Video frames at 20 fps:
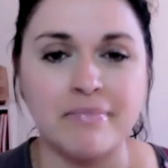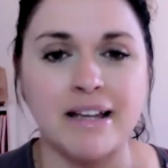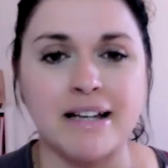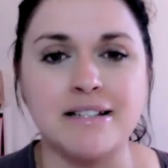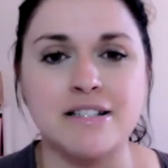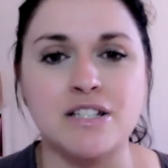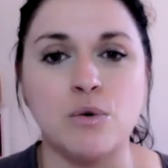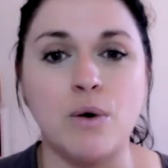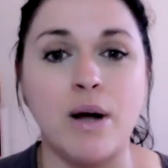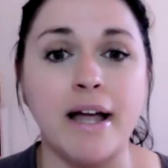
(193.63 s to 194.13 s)

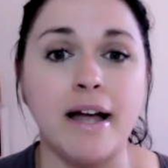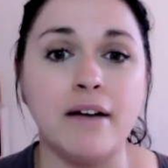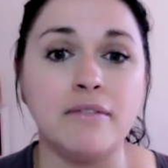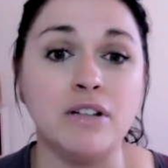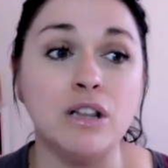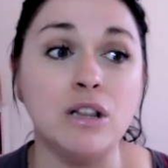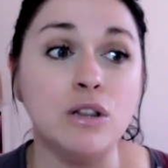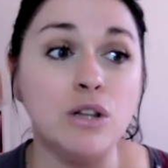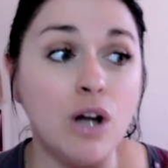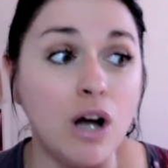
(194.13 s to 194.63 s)
And so I have
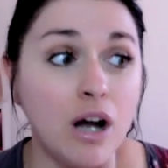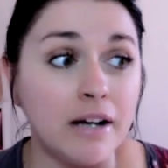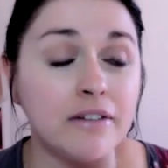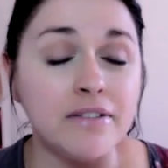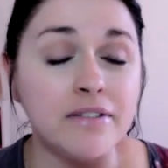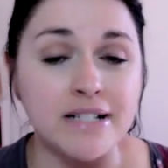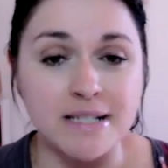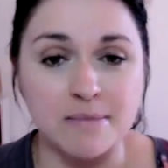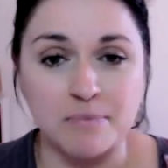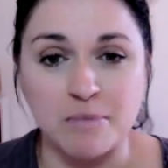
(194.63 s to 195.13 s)
a lot
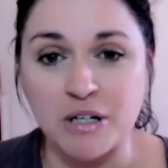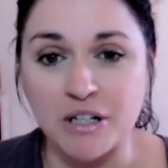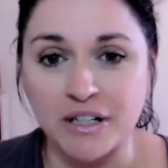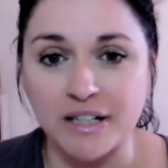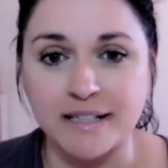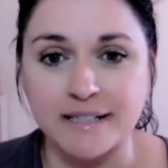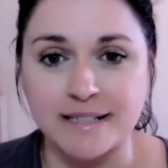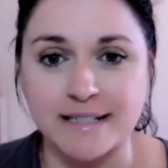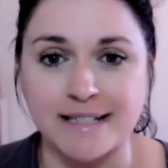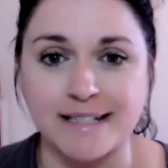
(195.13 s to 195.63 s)
of
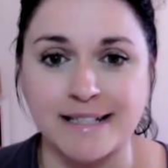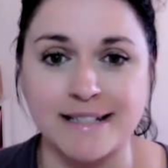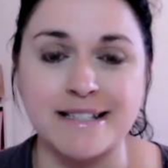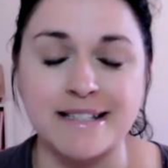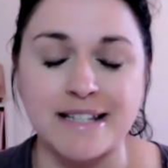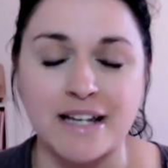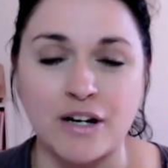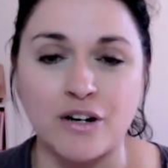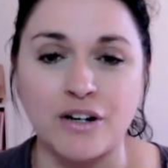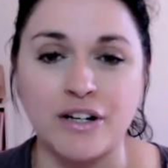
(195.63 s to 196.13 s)
experience in
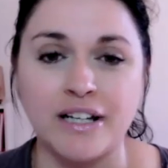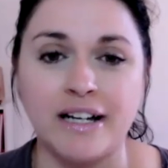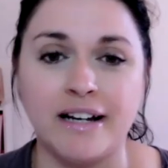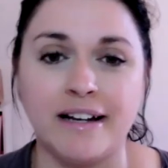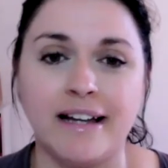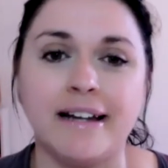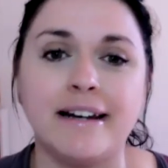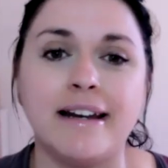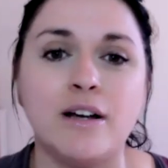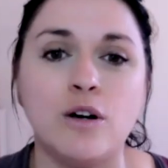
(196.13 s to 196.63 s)
this area,
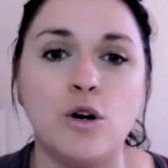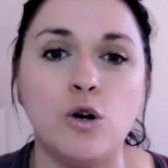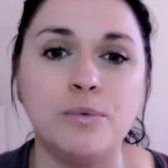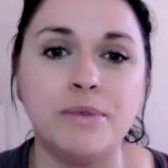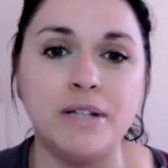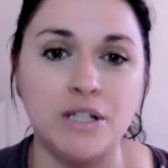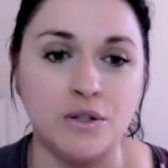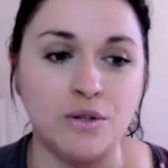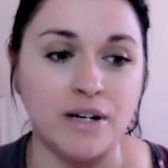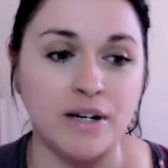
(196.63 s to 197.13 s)
and I hope
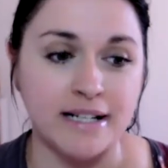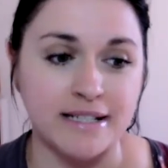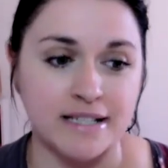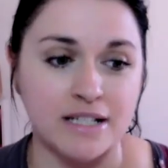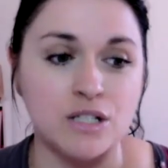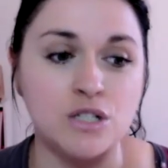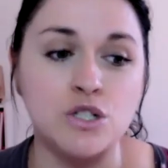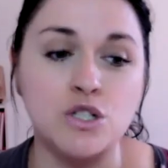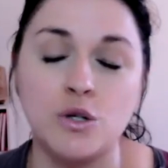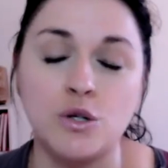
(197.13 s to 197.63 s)
that you guys
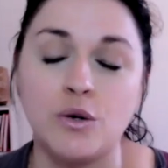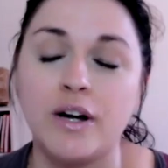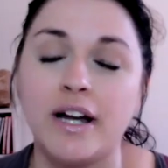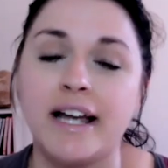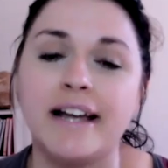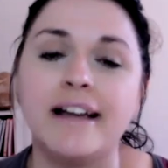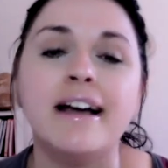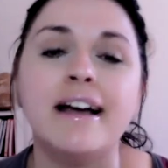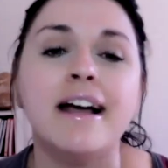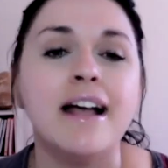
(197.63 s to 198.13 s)

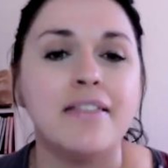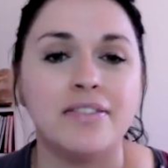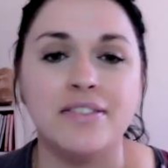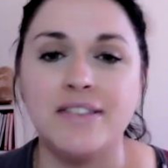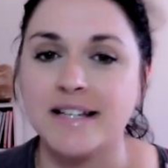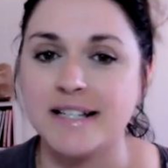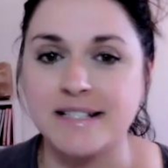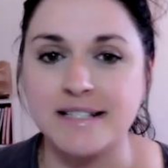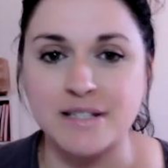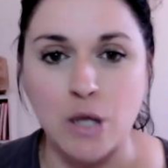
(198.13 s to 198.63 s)
enjoy
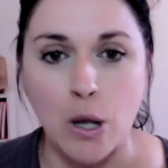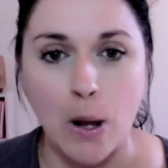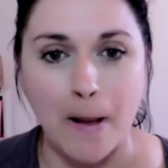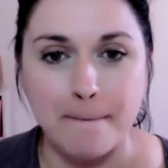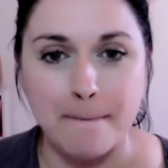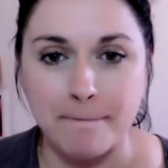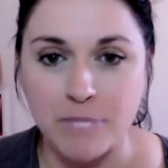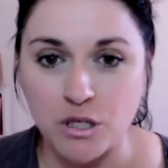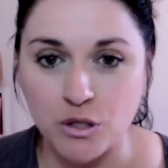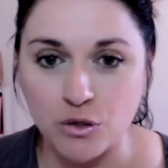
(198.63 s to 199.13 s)
this
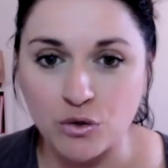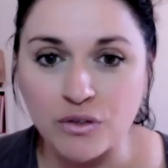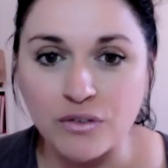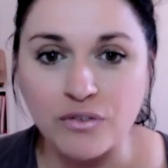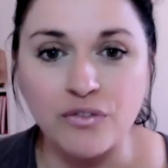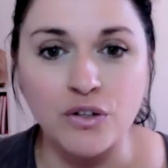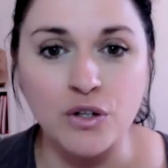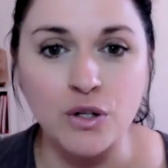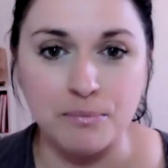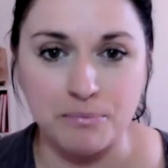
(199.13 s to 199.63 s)

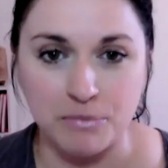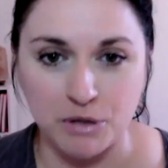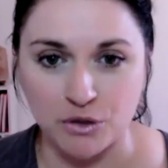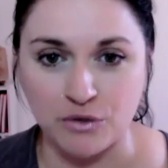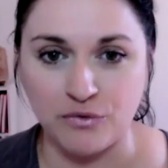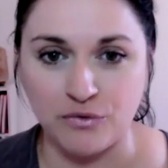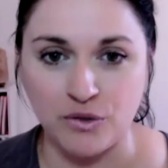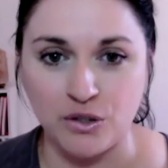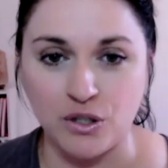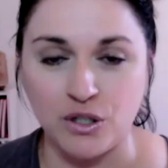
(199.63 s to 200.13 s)
beautiful,
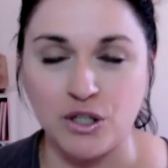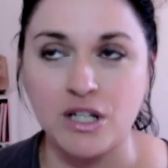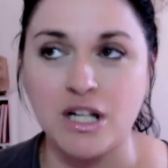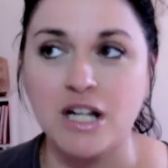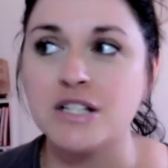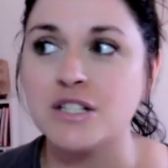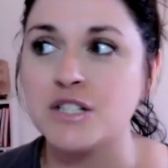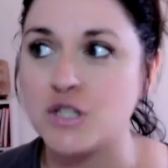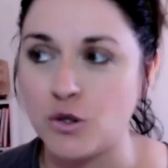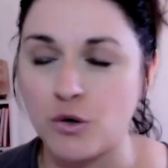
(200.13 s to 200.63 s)

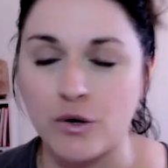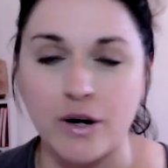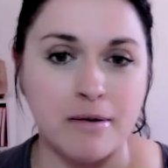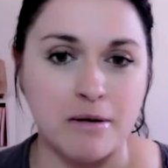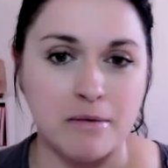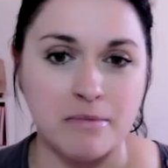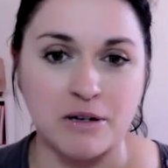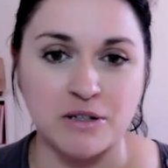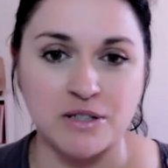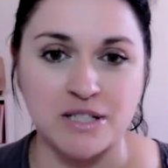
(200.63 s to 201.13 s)
beautiful story
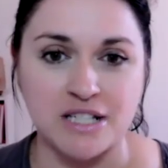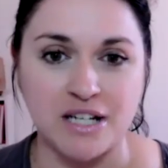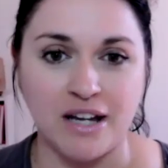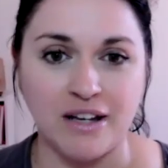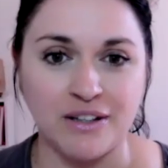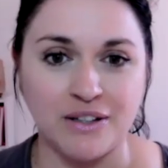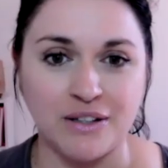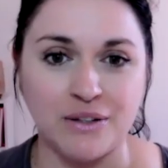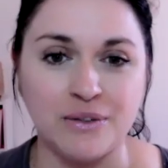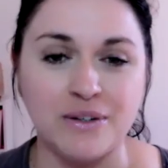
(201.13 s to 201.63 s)
I'm about to
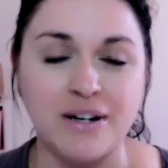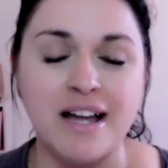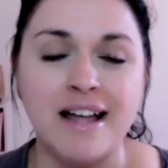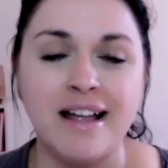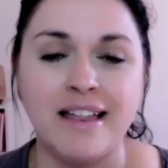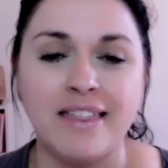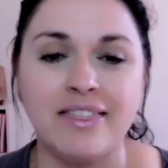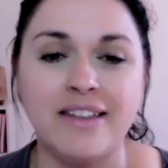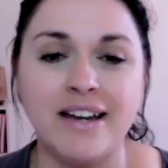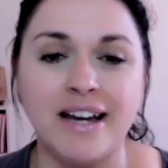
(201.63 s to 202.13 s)
tell you
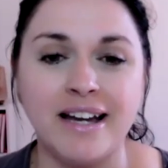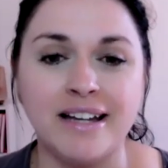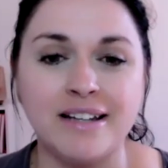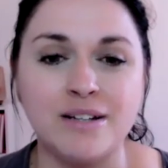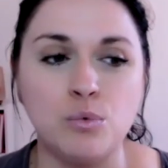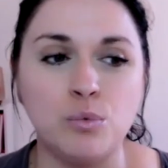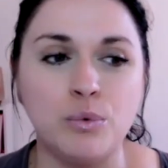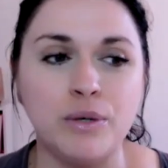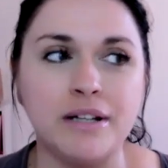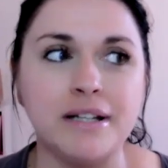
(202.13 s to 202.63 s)
that
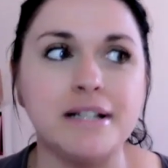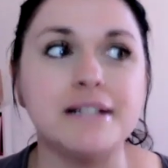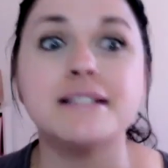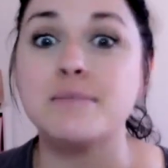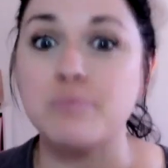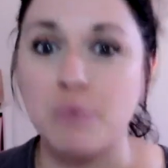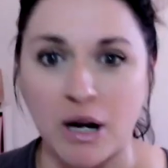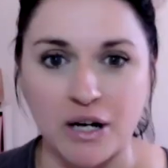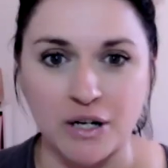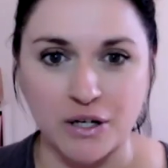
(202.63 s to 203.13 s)
will
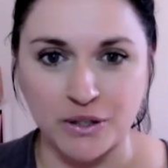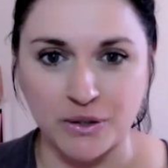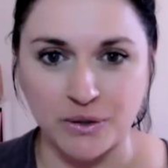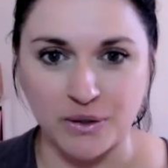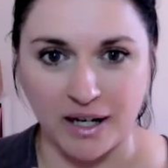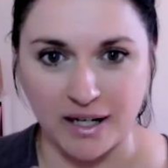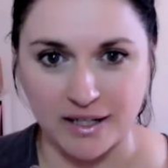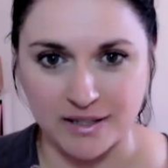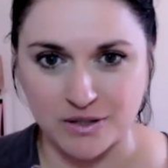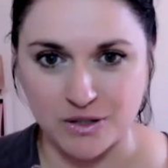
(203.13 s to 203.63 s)
inspire you
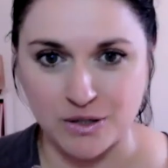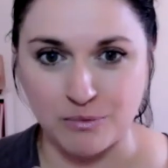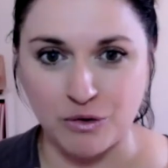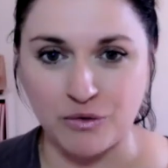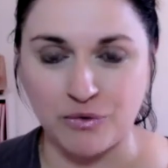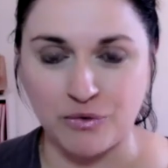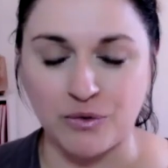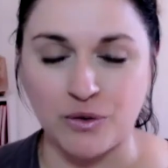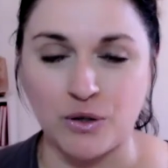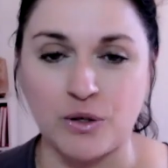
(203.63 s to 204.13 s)
guys to
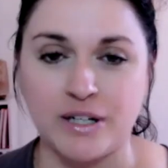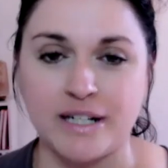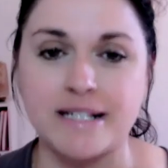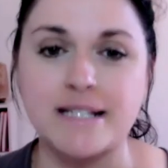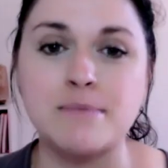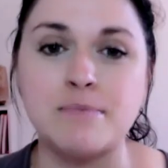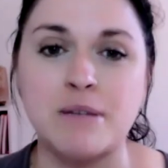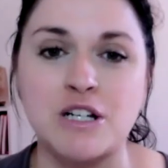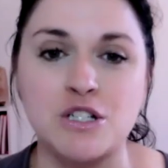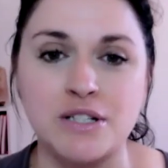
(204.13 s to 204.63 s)
move forward,
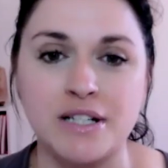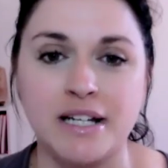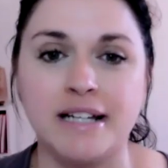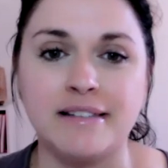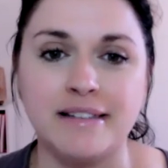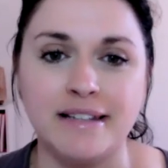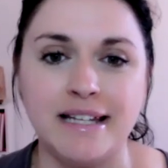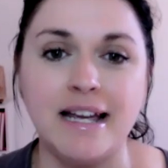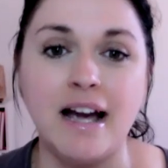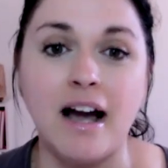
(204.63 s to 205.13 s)
especially
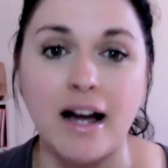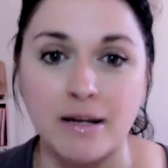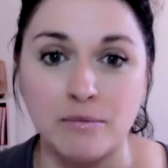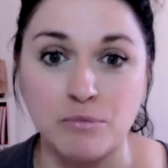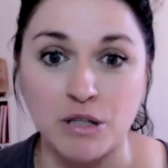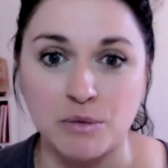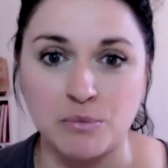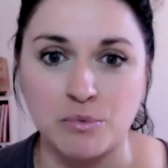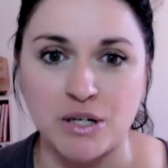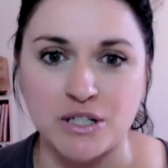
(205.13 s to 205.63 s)
in the high
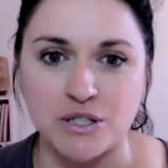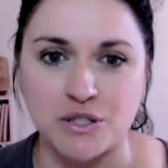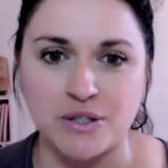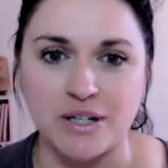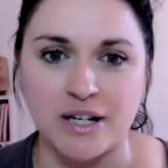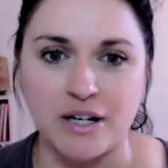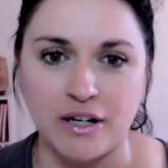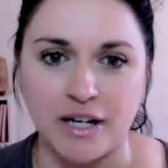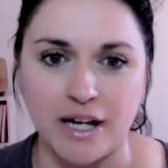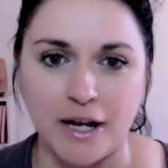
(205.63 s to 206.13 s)
blood
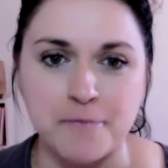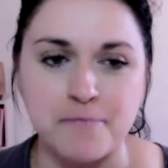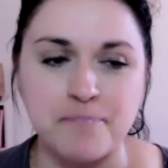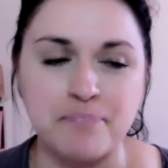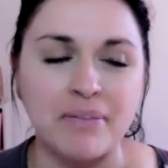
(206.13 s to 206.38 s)
pressure area.